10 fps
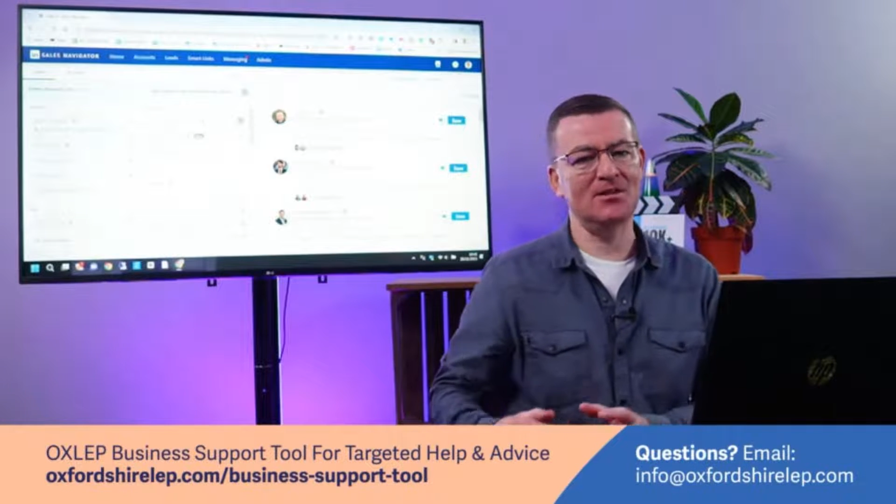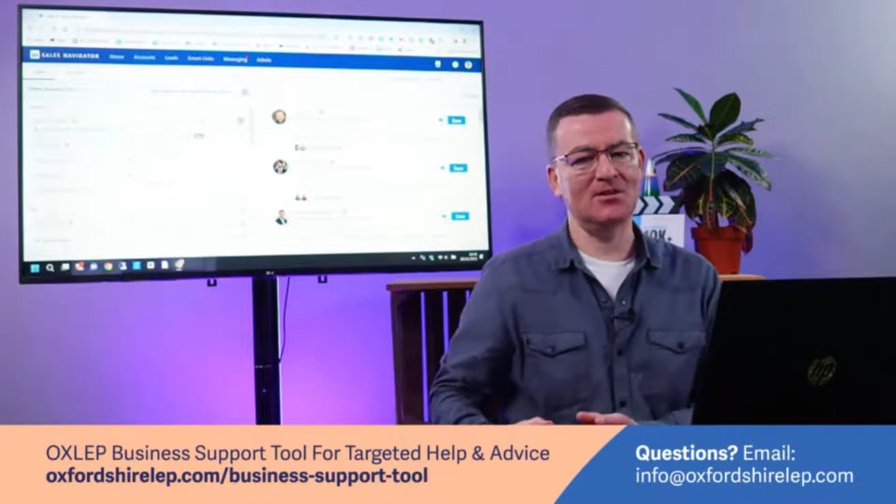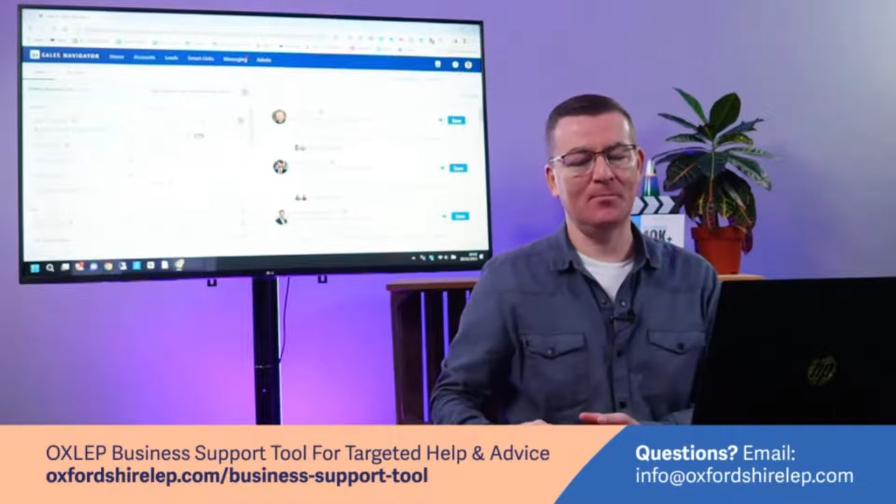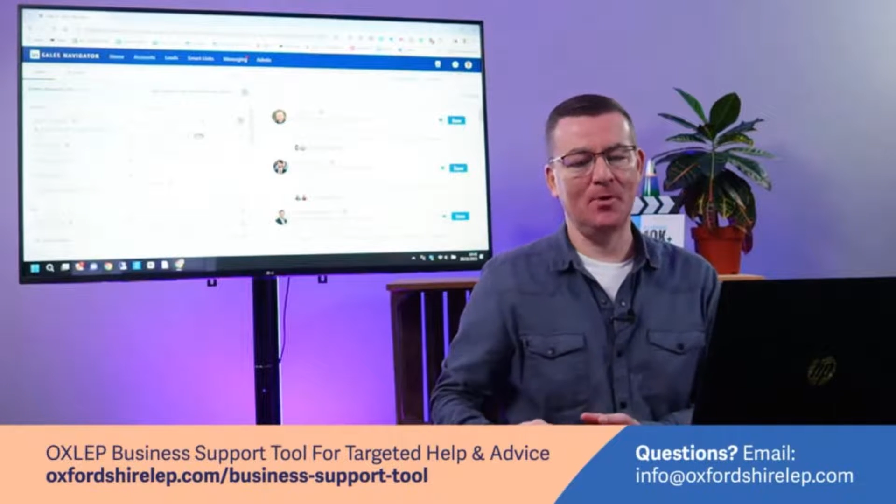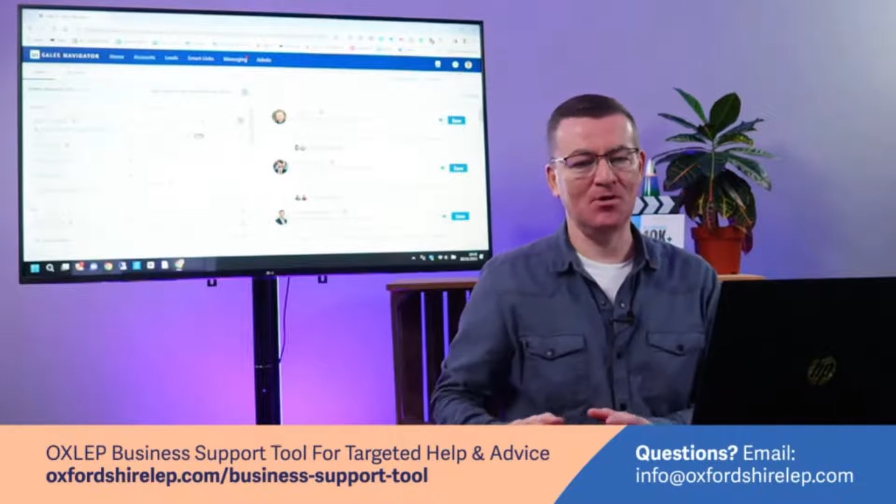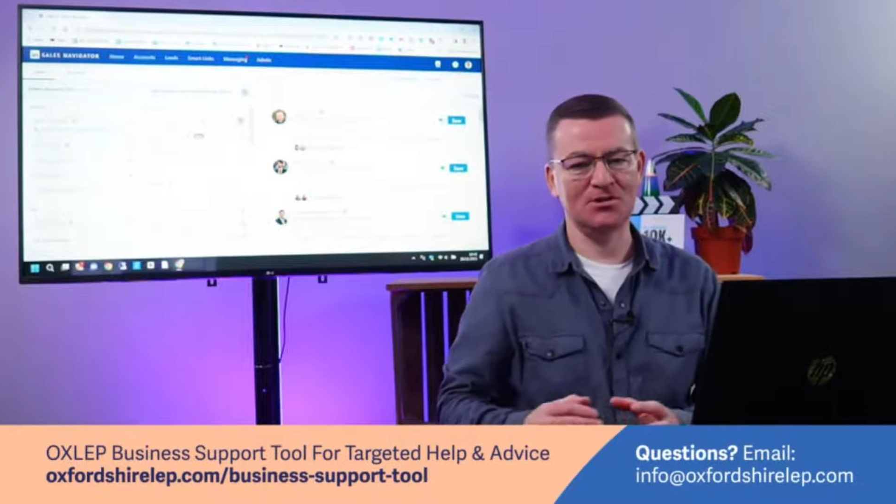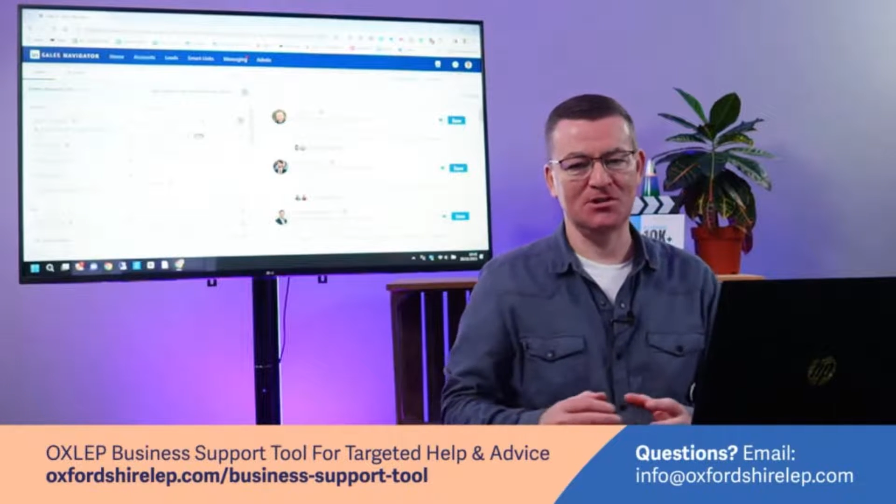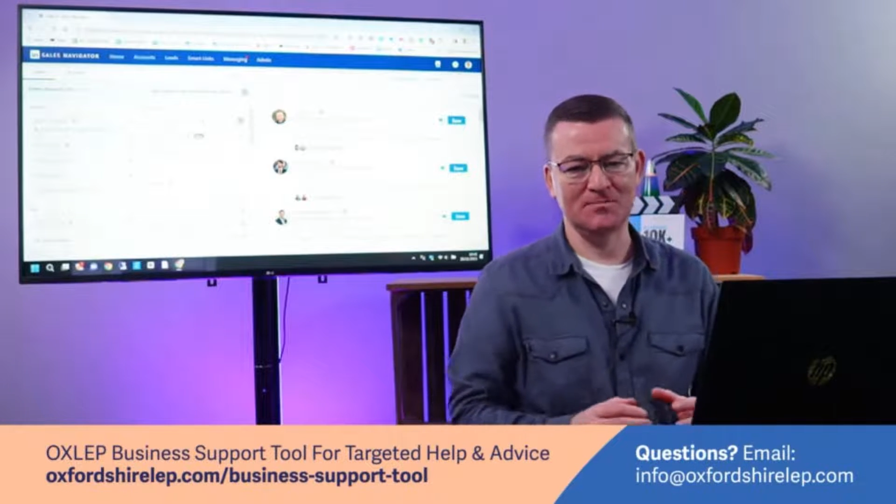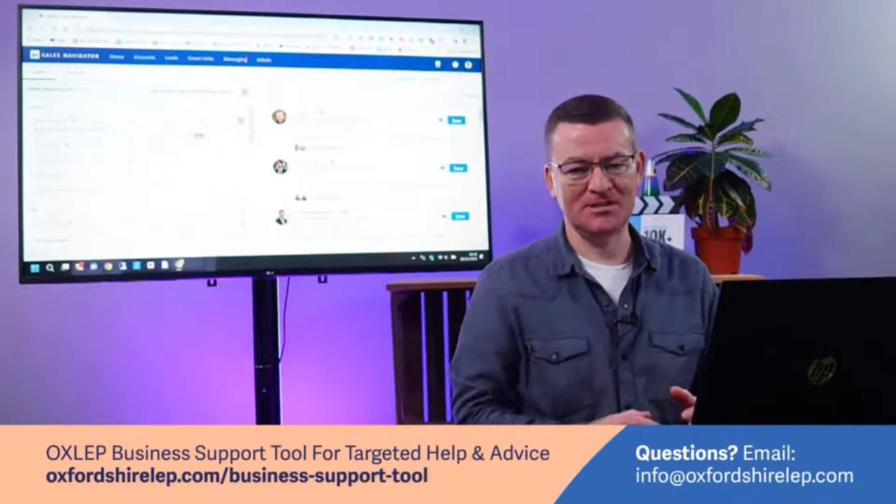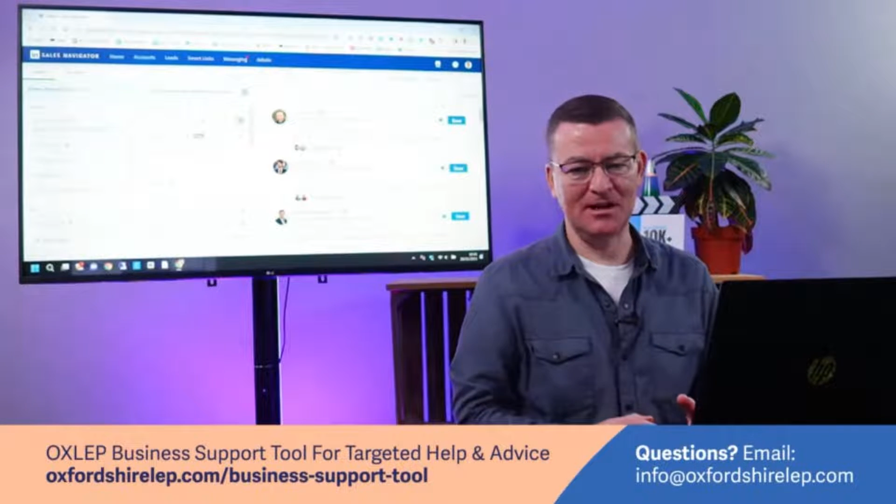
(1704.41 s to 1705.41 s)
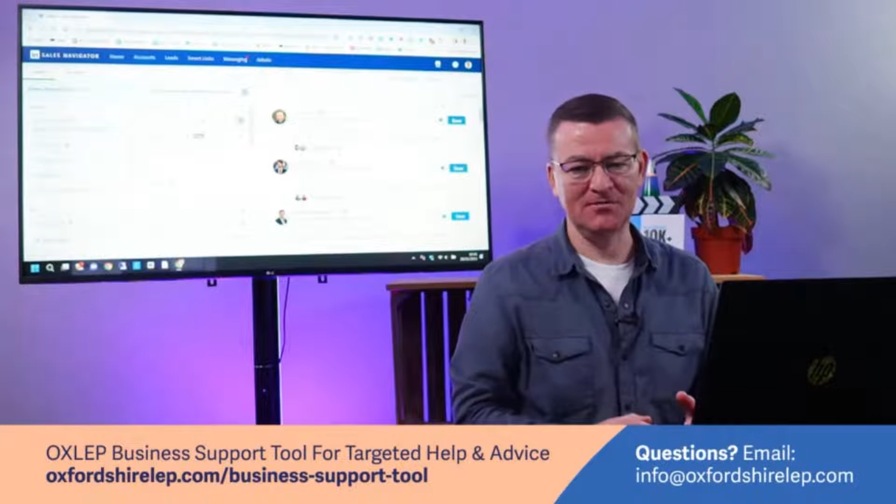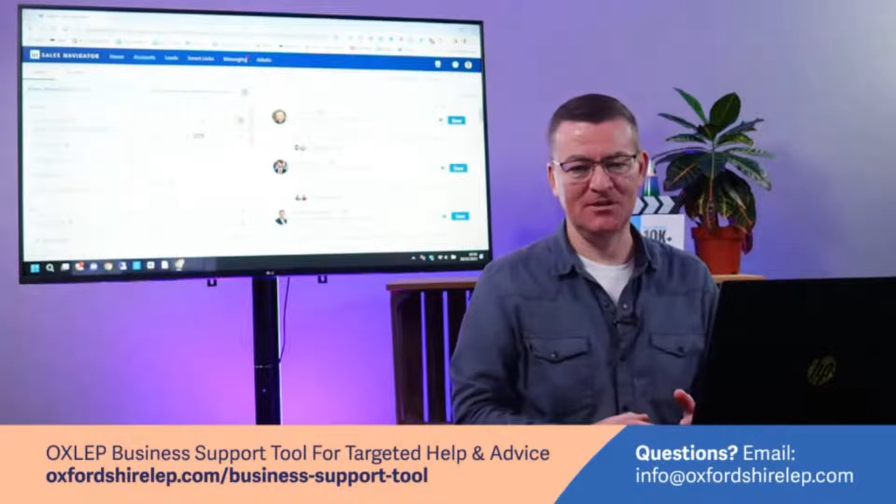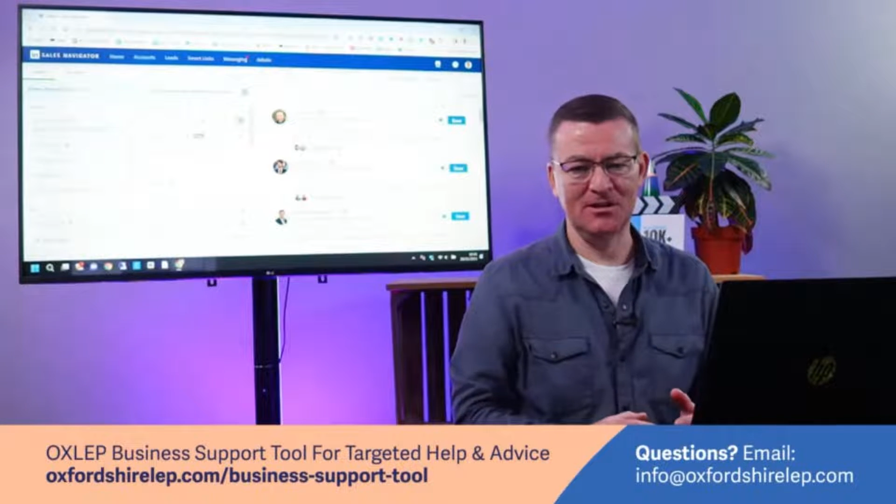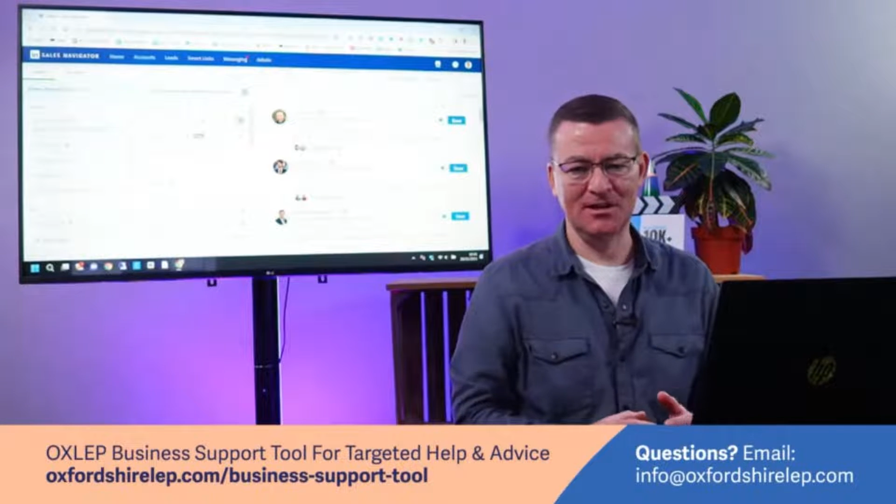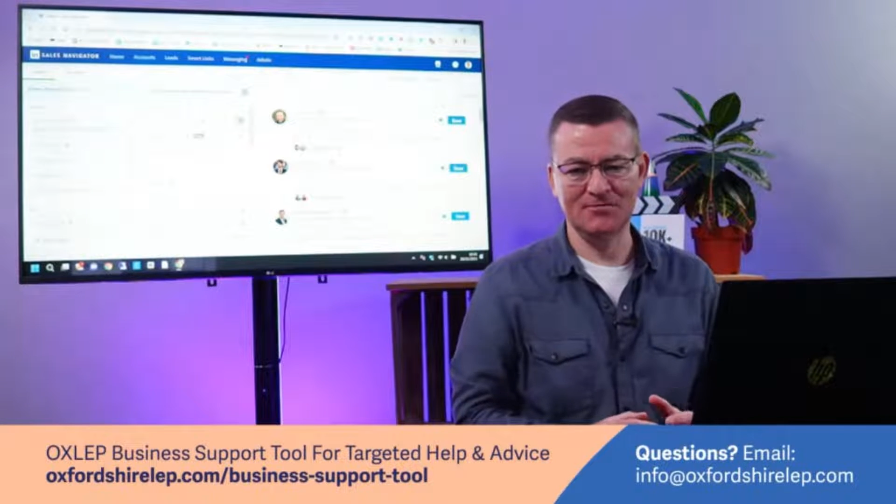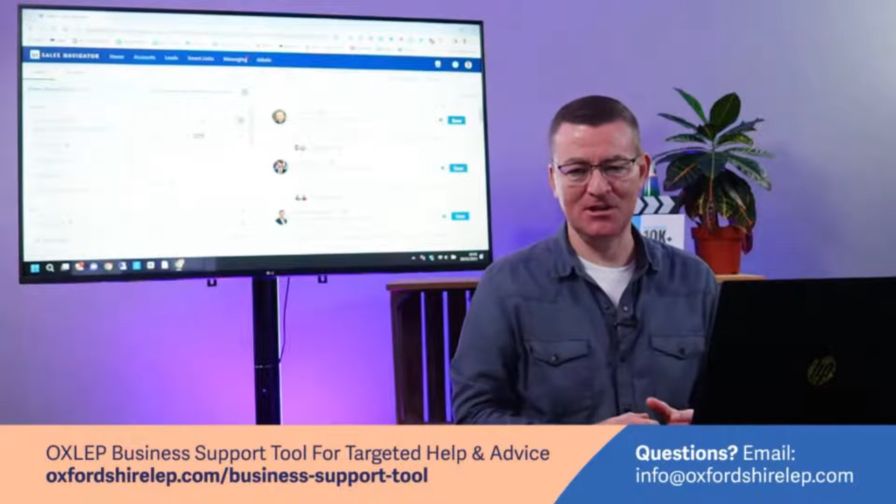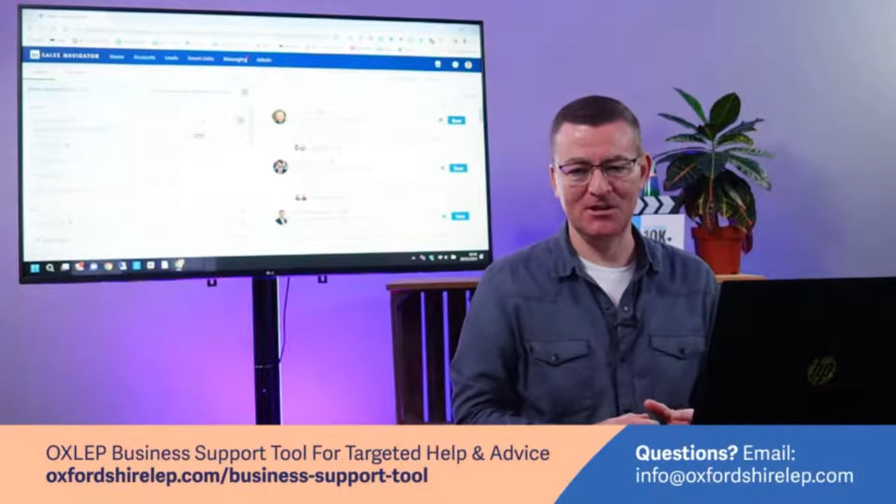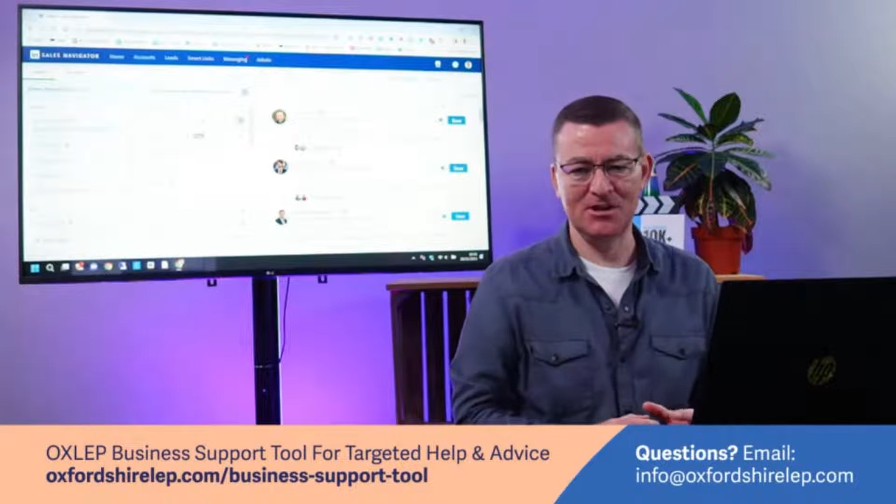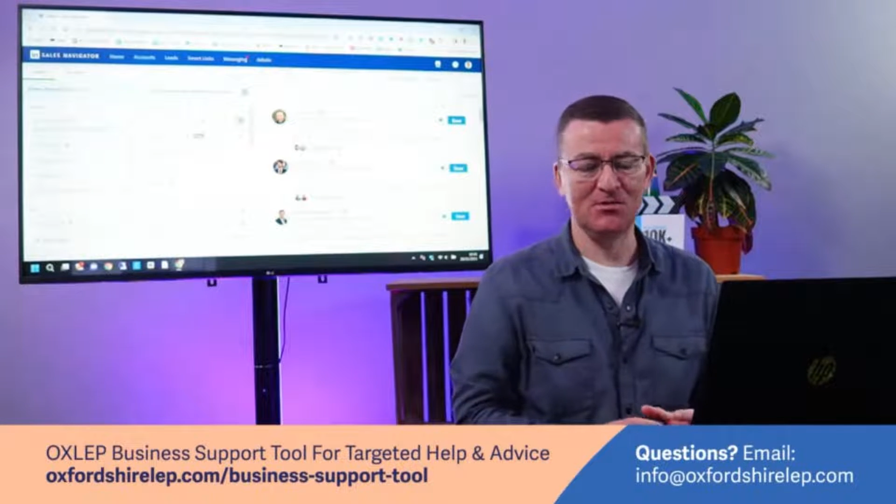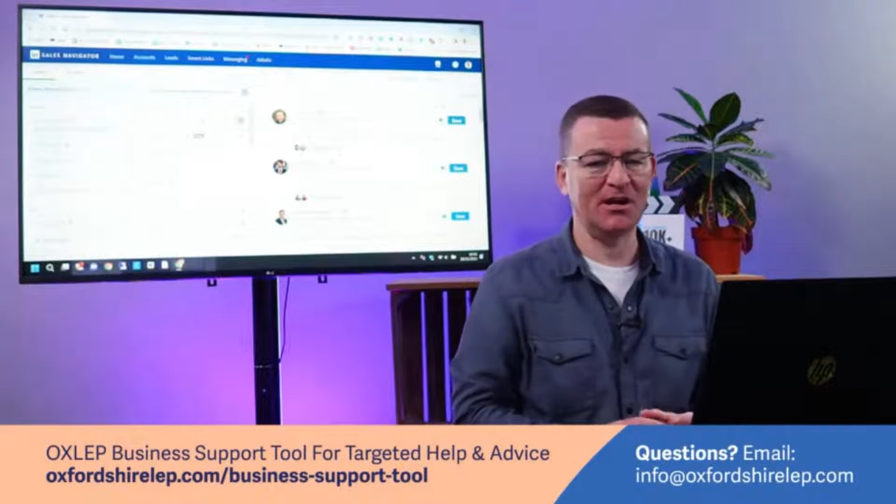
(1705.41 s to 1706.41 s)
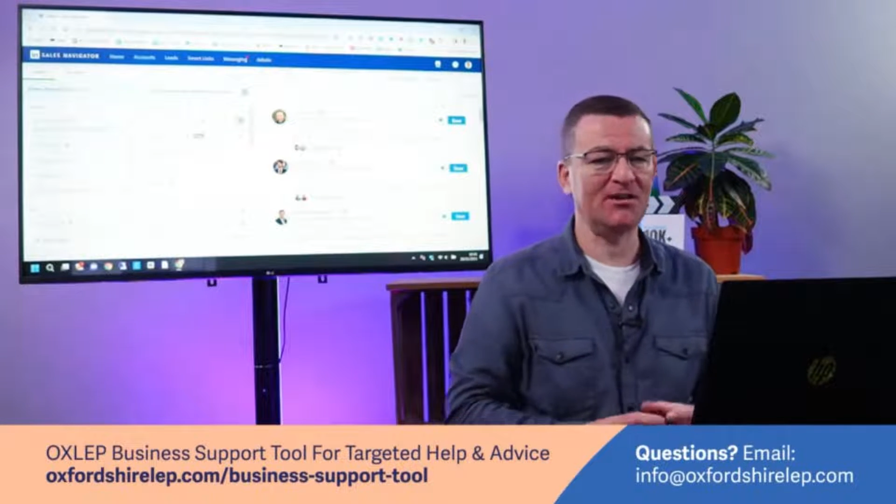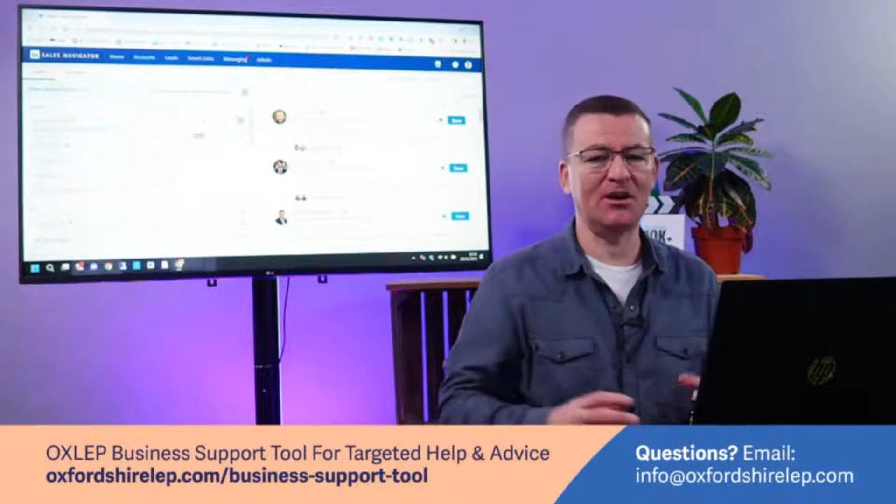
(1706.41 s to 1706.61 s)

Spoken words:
that the person themselves lives in the UK.